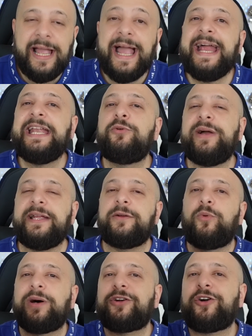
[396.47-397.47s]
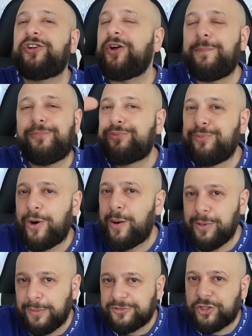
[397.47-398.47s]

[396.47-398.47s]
Anyway, what are the problems,